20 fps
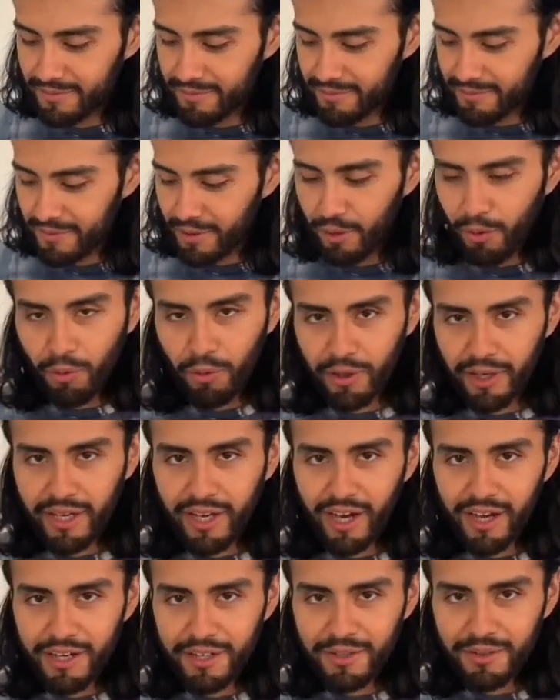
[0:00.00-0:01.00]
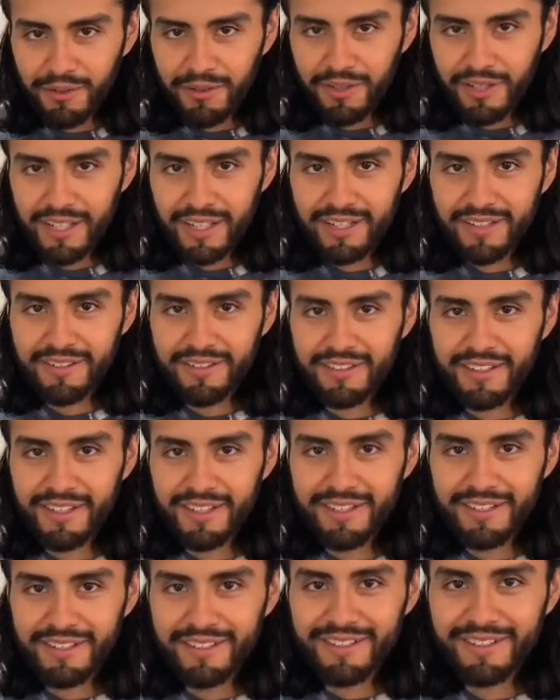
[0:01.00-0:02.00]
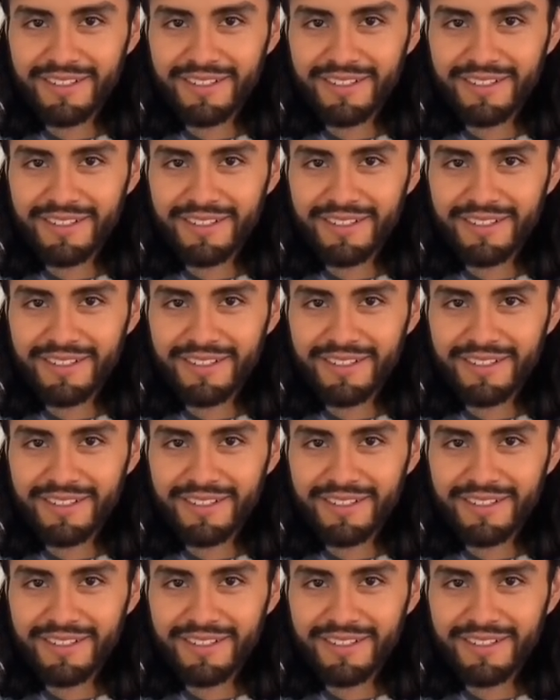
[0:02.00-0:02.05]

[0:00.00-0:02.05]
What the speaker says: the oregano to let it sit in.